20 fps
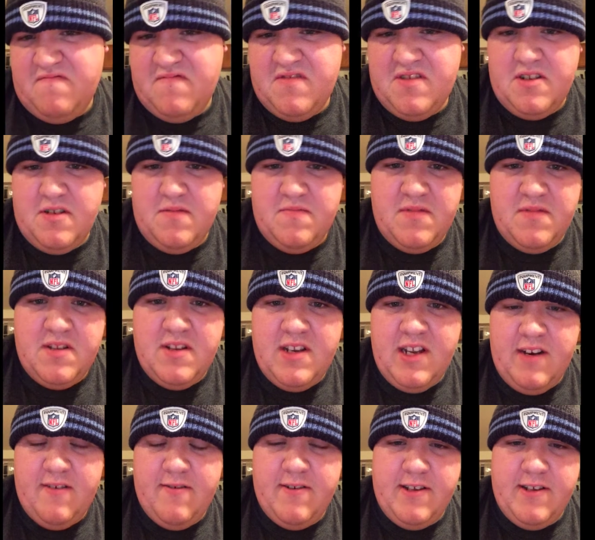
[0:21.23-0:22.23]
Some
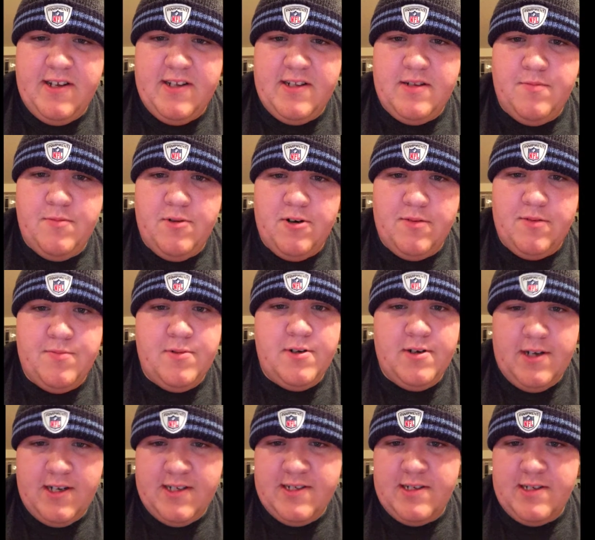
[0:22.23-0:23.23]
didn't really hit the mark, but
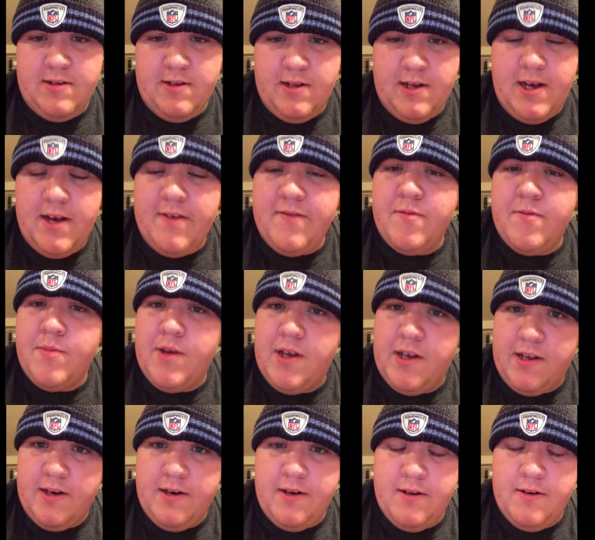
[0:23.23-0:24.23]
I still laughed
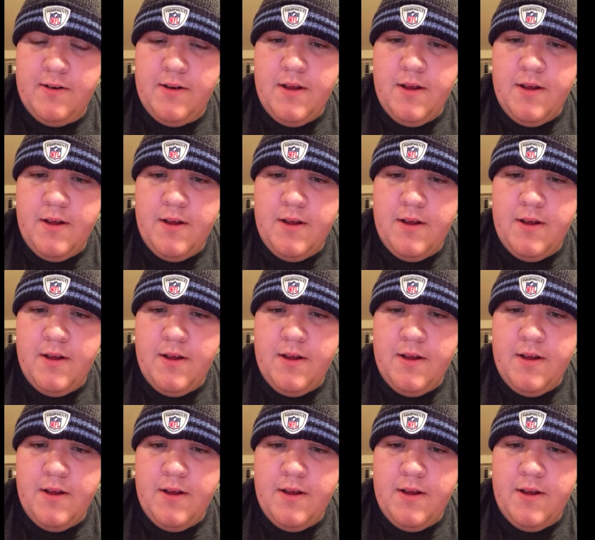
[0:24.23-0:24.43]
making it.